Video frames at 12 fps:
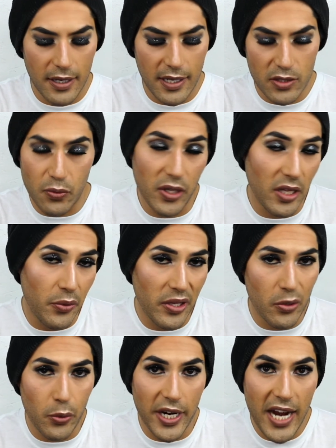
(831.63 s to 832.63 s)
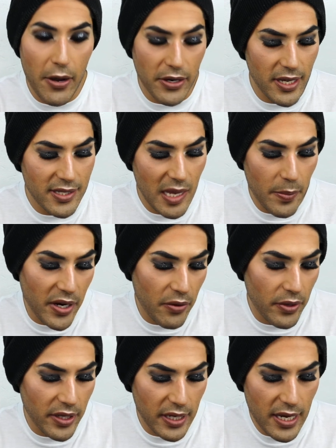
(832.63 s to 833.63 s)
It's really, really weird how it does that, but it
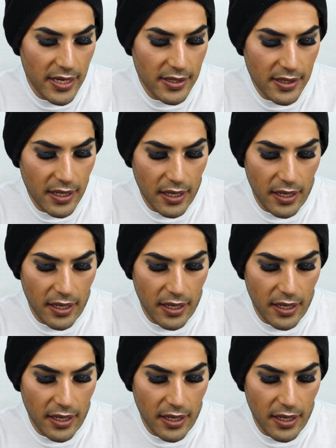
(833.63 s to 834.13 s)
really does.